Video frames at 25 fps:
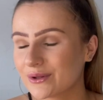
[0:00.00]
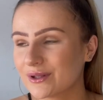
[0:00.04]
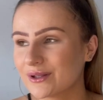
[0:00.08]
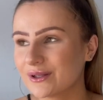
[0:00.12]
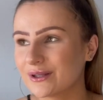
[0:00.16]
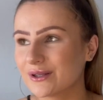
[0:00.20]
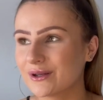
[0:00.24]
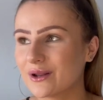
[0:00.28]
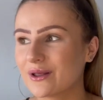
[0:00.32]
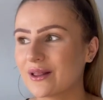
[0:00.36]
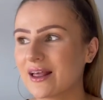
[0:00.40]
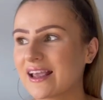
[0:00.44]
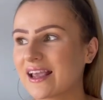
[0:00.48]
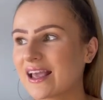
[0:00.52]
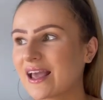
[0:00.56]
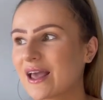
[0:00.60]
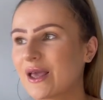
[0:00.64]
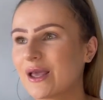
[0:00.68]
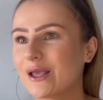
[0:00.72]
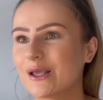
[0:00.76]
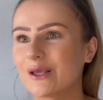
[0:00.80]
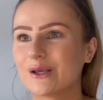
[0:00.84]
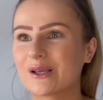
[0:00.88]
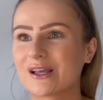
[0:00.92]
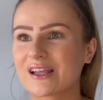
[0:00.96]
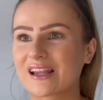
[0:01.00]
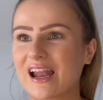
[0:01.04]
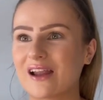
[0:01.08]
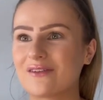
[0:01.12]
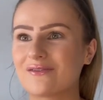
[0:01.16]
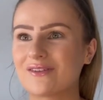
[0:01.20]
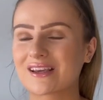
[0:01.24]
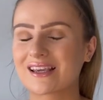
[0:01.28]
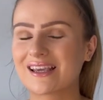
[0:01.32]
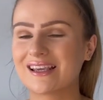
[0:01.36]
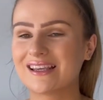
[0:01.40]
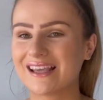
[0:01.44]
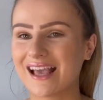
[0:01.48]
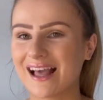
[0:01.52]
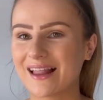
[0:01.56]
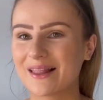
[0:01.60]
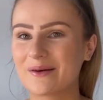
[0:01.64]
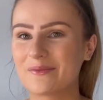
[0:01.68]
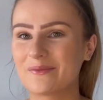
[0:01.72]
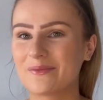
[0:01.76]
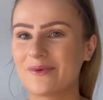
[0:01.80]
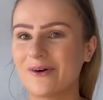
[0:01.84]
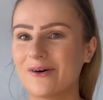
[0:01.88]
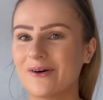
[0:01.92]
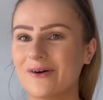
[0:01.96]
know, like you could have like a yellow
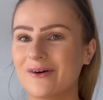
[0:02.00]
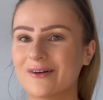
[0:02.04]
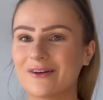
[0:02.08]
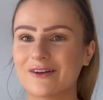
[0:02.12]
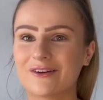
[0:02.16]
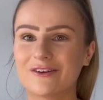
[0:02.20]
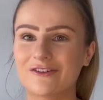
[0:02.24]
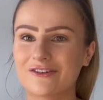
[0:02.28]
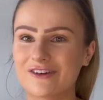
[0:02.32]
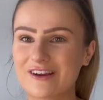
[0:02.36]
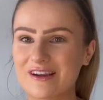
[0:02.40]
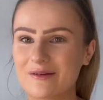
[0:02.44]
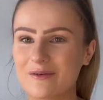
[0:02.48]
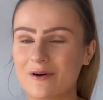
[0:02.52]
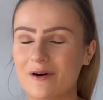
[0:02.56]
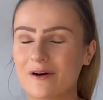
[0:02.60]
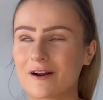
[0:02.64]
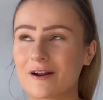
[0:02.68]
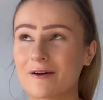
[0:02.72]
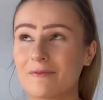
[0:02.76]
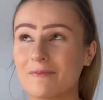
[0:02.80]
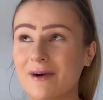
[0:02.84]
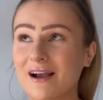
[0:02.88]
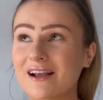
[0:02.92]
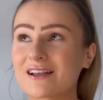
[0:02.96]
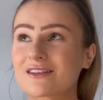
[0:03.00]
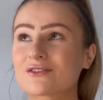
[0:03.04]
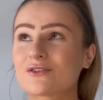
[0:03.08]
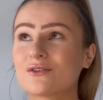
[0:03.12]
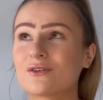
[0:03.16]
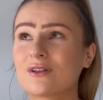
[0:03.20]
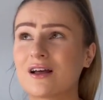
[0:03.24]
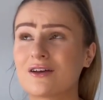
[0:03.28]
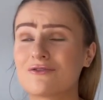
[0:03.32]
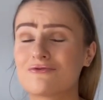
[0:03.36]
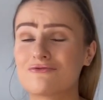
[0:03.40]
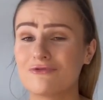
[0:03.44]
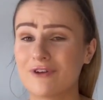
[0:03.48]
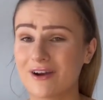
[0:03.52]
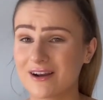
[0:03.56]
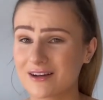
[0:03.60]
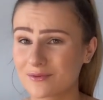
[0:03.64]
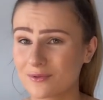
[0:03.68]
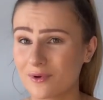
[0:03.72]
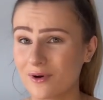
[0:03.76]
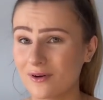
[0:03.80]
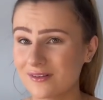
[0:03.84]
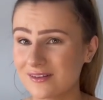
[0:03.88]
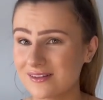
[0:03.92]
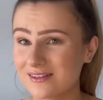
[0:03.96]
one, a green one. My school had red
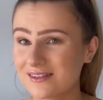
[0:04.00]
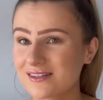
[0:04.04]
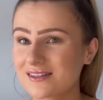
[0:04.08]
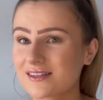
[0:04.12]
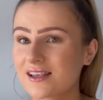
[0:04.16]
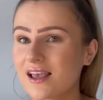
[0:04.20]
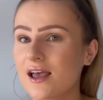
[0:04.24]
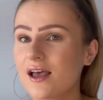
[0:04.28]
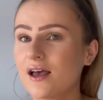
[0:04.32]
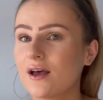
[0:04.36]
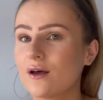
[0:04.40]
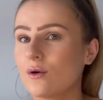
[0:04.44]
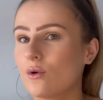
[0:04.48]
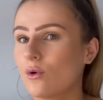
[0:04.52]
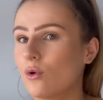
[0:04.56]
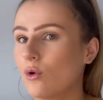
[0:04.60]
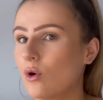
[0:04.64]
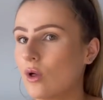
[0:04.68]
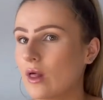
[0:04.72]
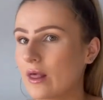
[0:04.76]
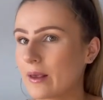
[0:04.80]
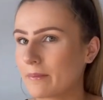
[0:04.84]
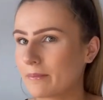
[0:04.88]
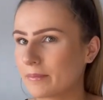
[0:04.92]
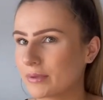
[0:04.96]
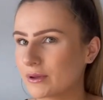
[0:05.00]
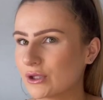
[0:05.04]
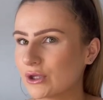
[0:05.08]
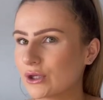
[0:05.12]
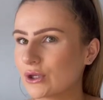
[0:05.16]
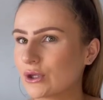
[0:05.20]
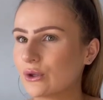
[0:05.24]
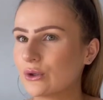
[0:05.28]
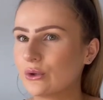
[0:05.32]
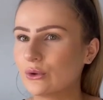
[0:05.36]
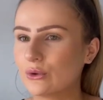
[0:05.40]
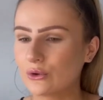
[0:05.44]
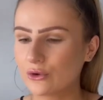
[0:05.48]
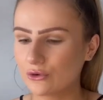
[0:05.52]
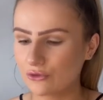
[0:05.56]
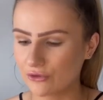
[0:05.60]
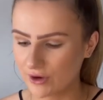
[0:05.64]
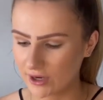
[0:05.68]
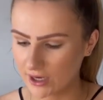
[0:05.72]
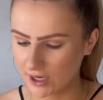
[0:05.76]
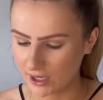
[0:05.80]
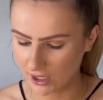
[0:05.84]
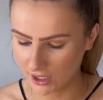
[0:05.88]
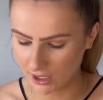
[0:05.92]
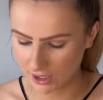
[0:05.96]
ones or like blue,
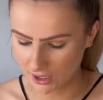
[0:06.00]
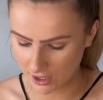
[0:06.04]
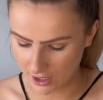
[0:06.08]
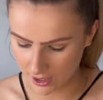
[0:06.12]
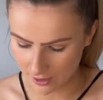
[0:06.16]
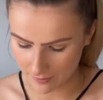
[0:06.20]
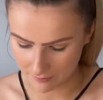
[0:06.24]
green.